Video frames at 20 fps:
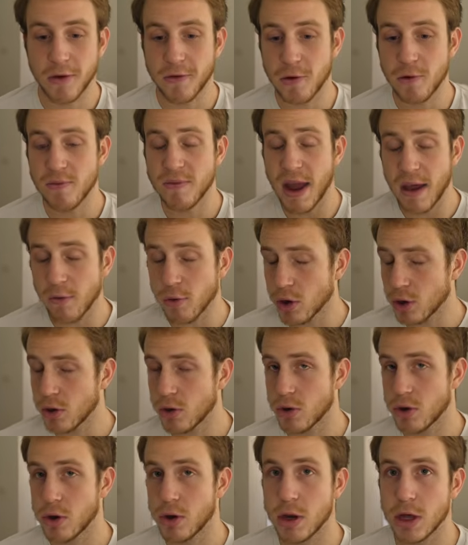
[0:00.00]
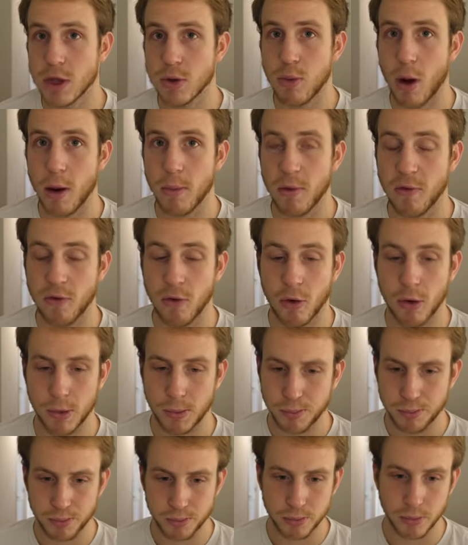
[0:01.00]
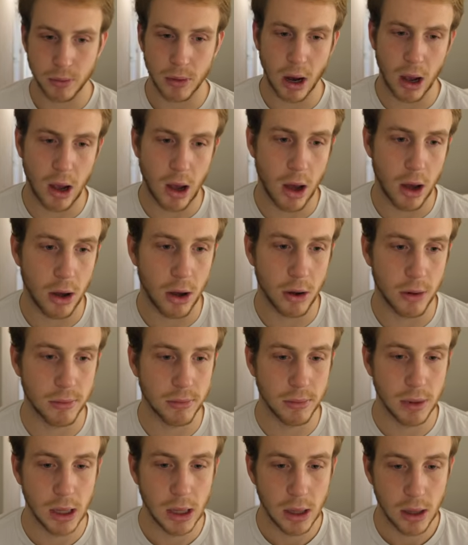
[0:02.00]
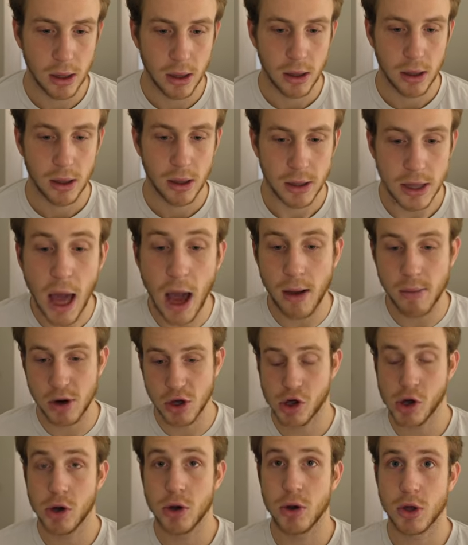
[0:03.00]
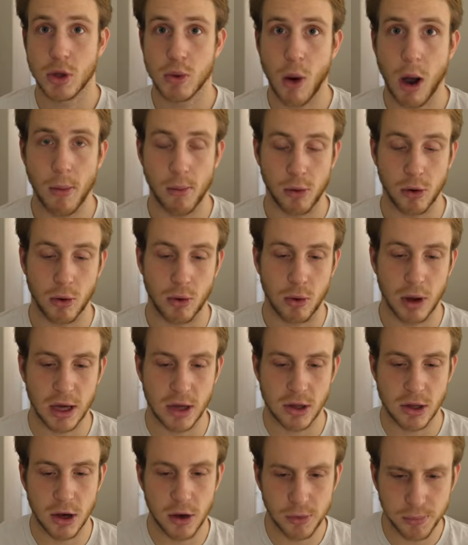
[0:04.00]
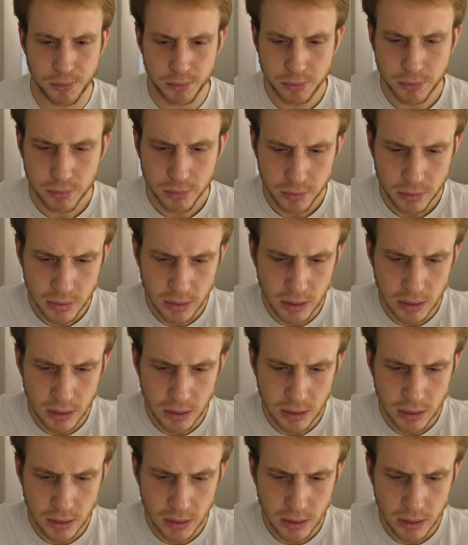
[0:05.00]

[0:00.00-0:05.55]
But if you've never used Uniswap before, um, yeah, I'm going to show you a swap real quick. So